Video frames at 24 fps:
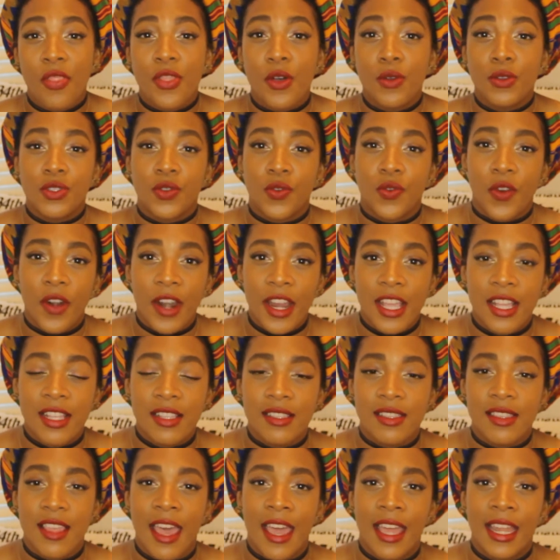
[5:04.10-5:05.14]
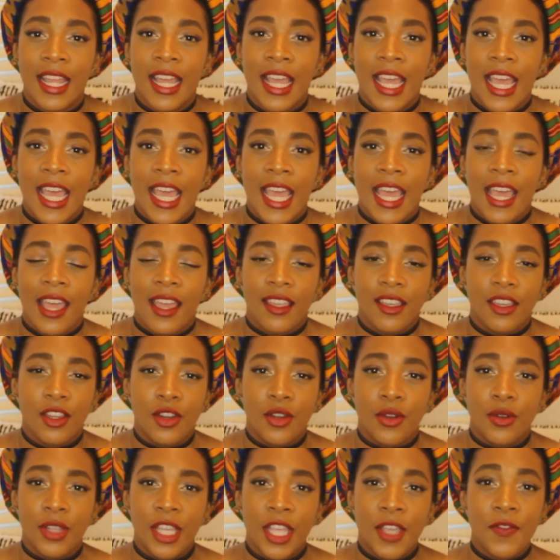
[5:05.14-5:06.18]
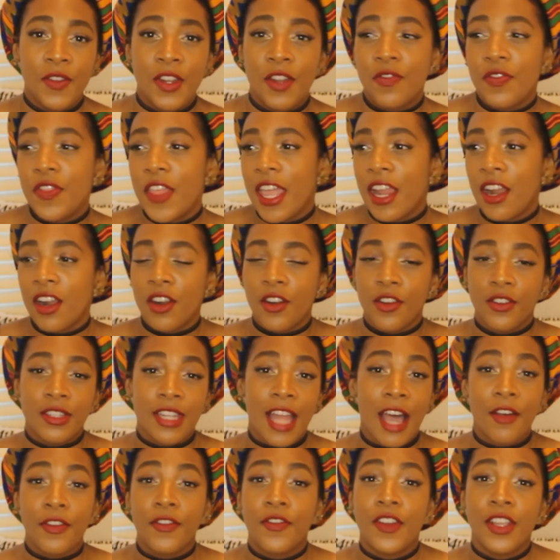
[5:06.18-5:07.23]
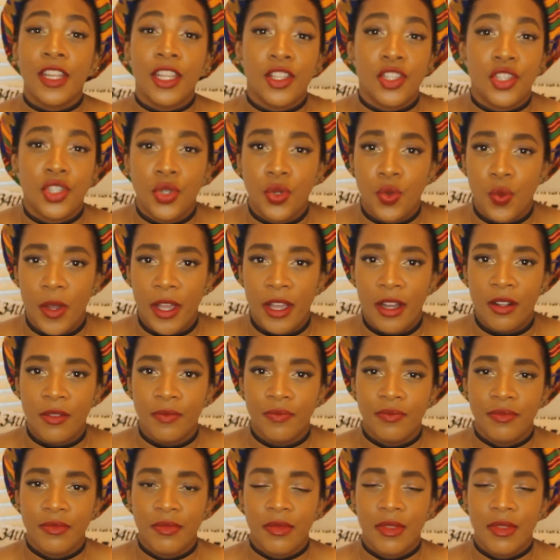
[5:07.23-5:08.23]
those friends that, even if they're not feeling too well,